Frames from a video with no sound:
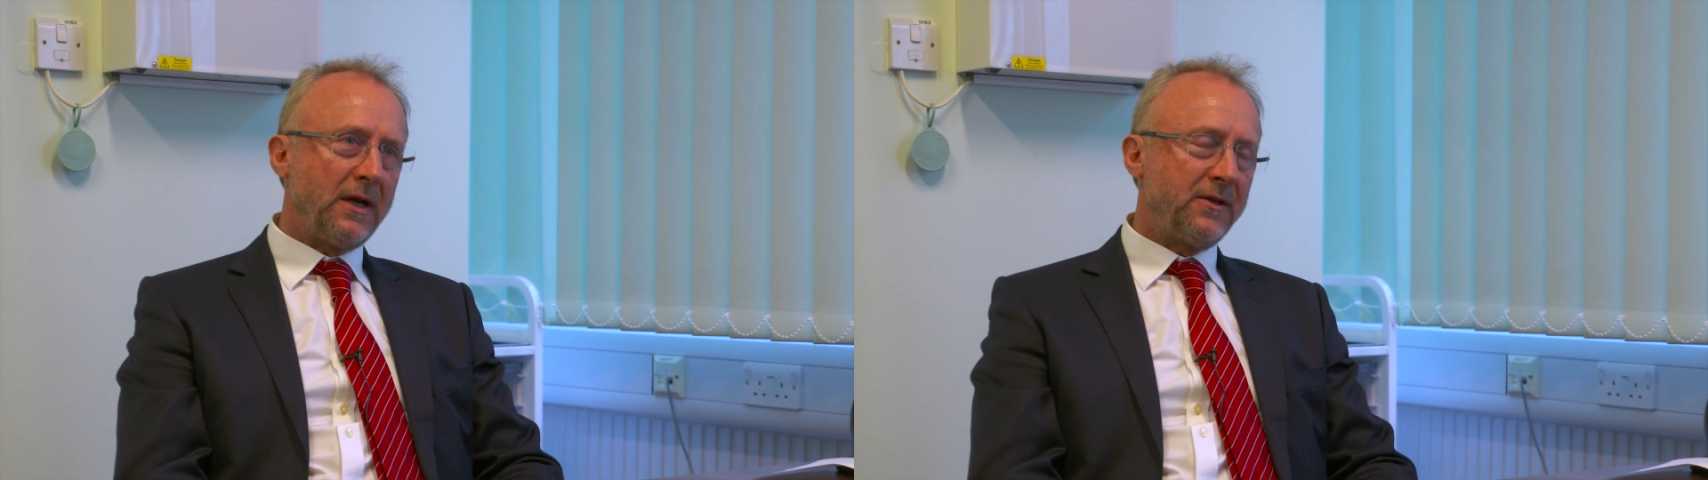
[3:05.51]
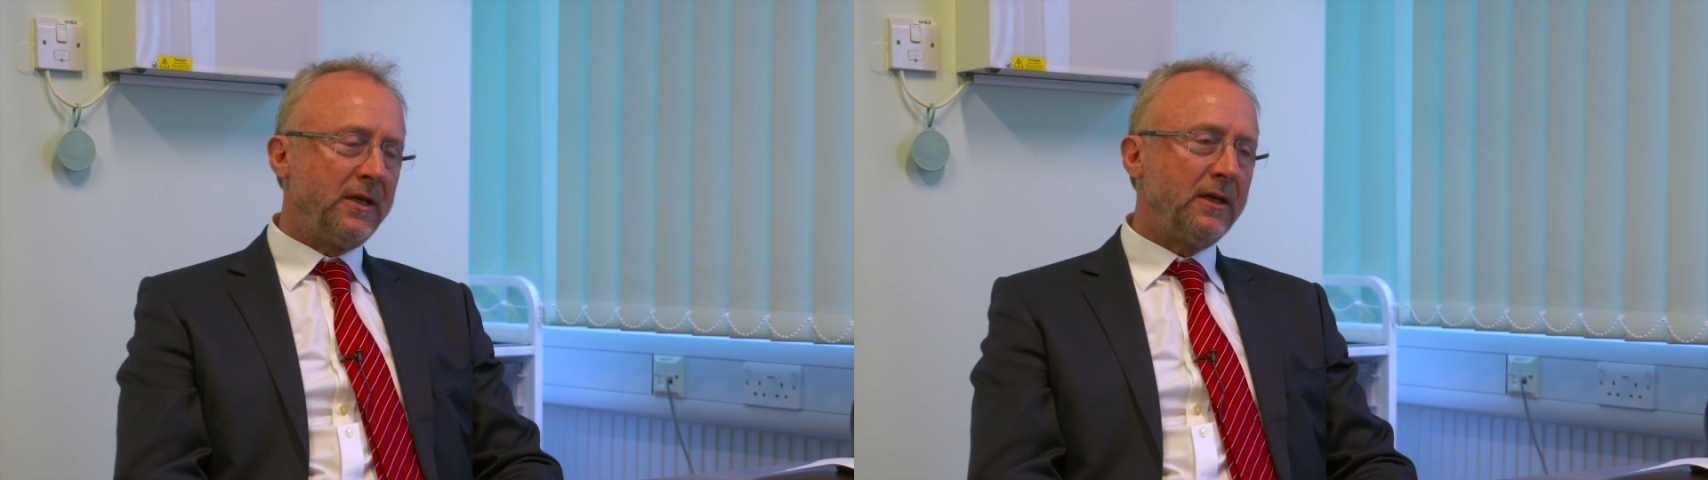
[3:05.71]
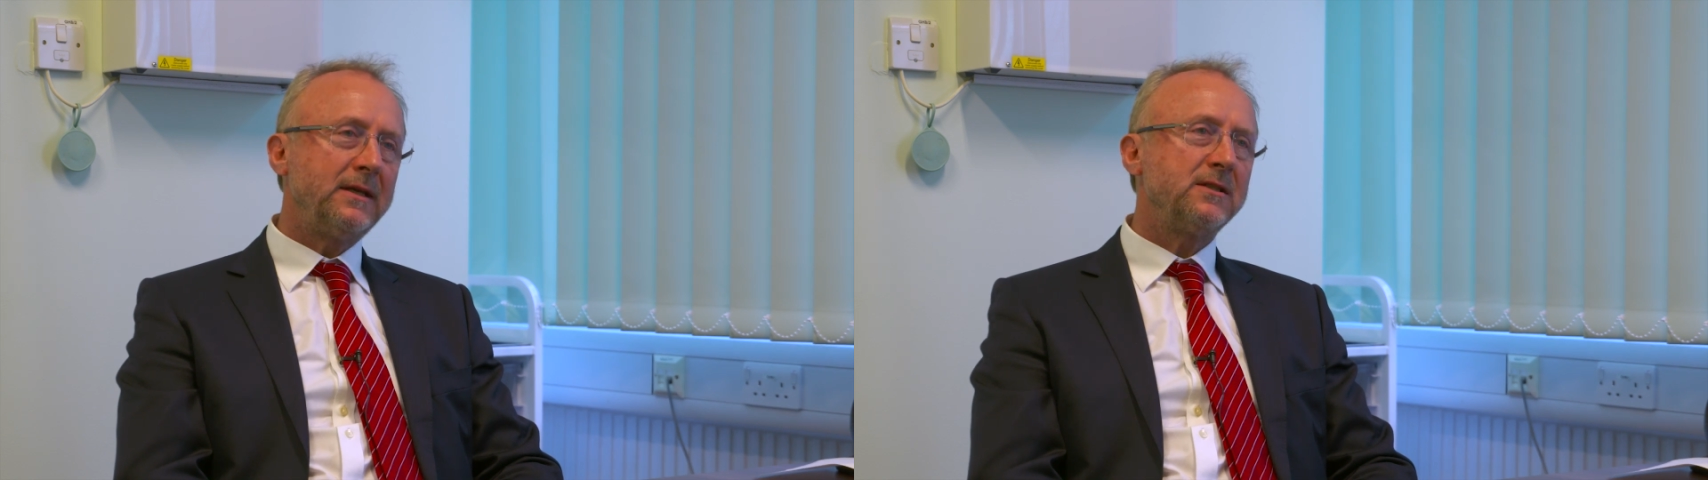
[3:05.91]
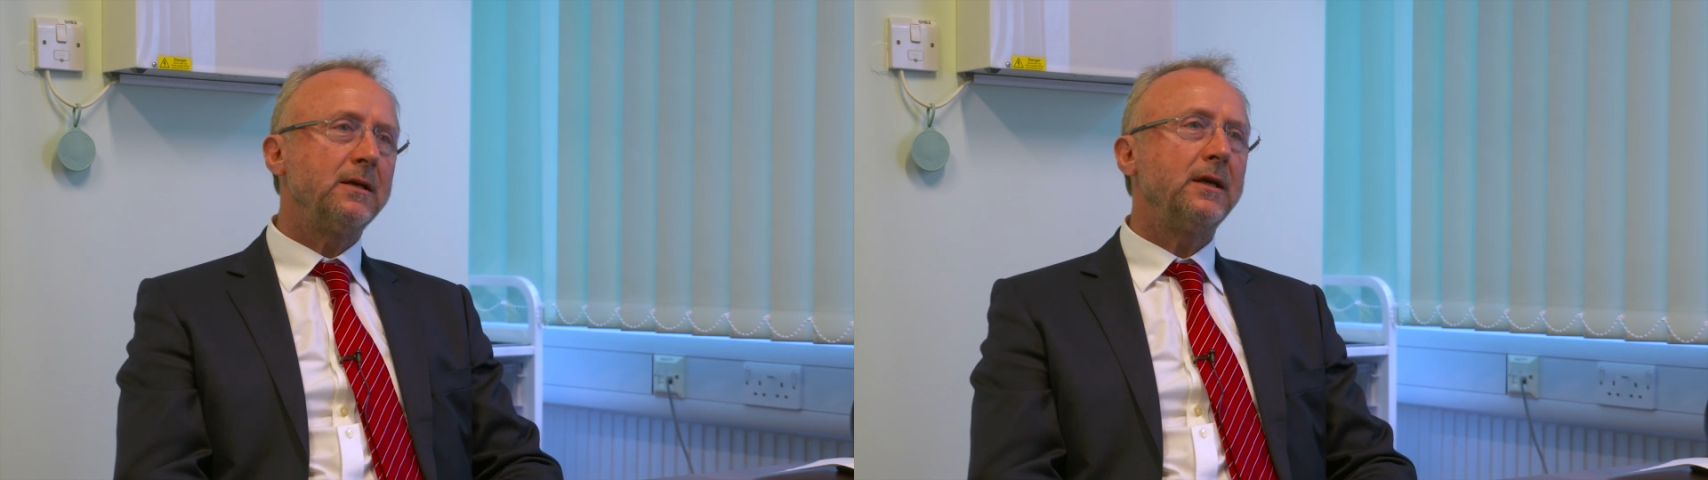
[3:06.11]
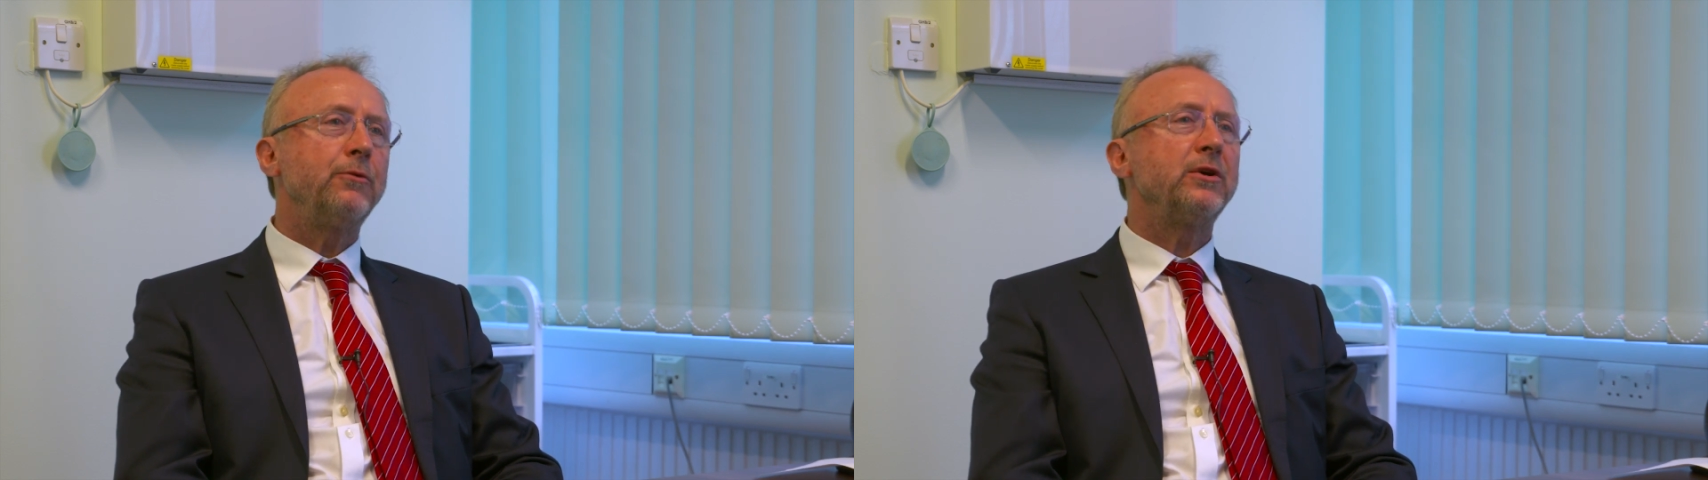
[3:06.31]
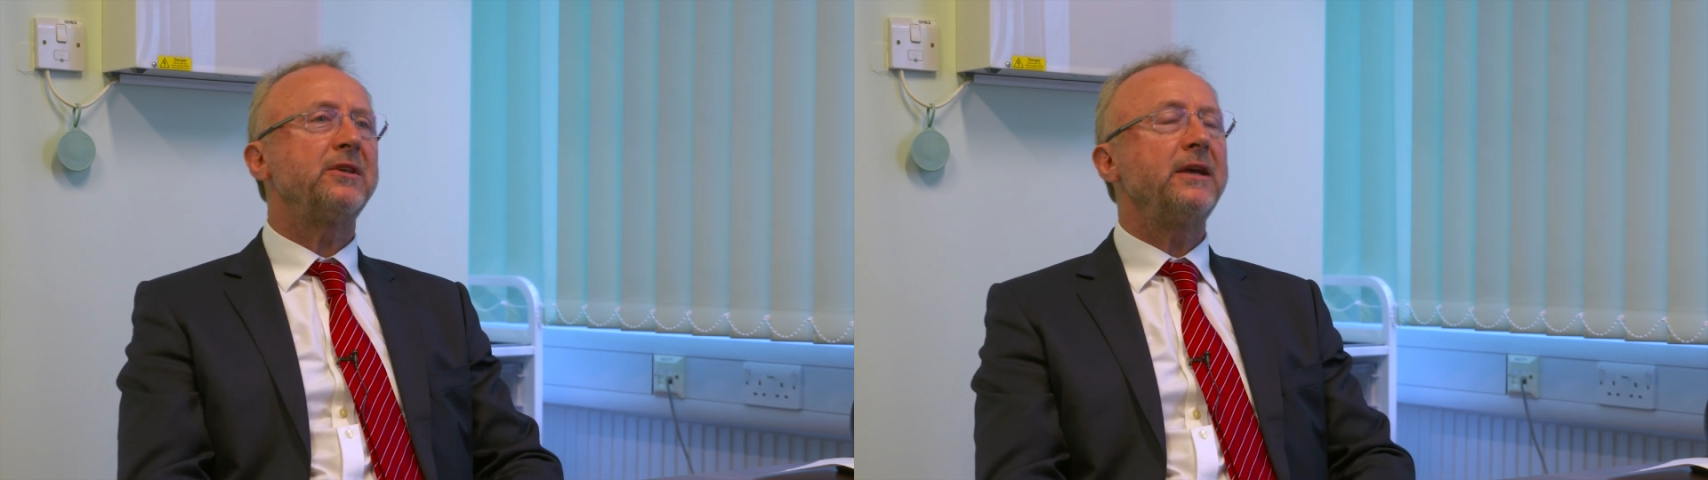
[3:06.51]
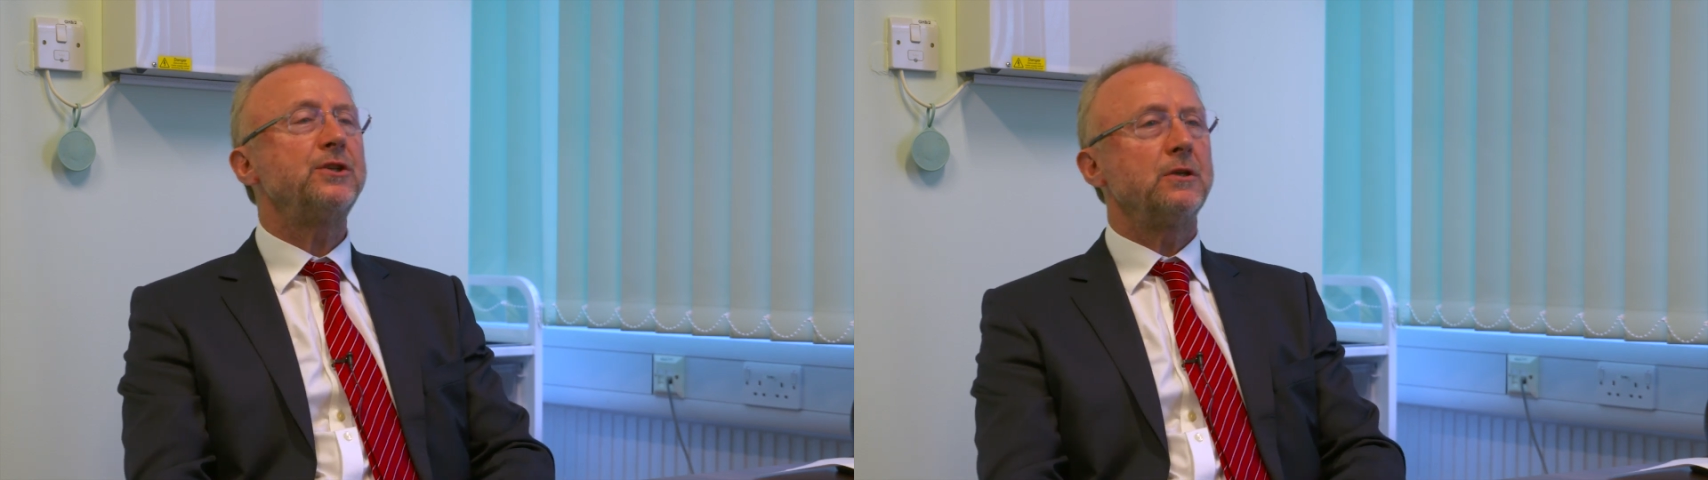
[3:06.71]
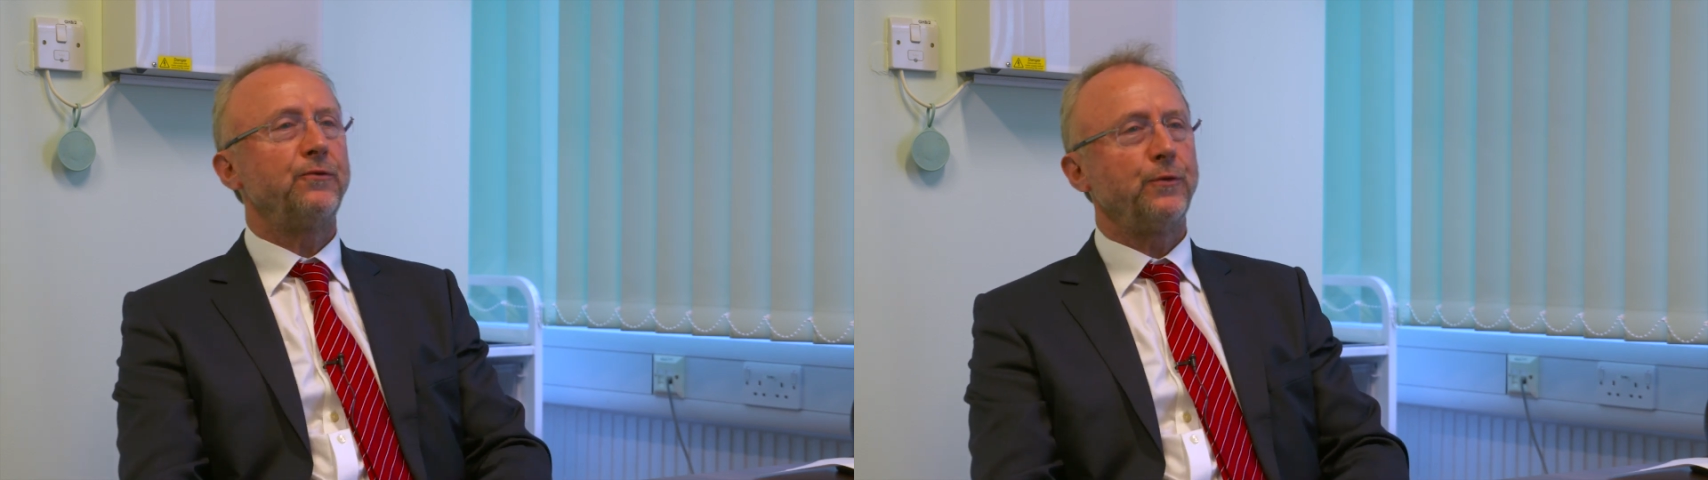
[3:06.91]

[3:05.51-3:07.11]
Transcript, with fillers: I think it is an irritation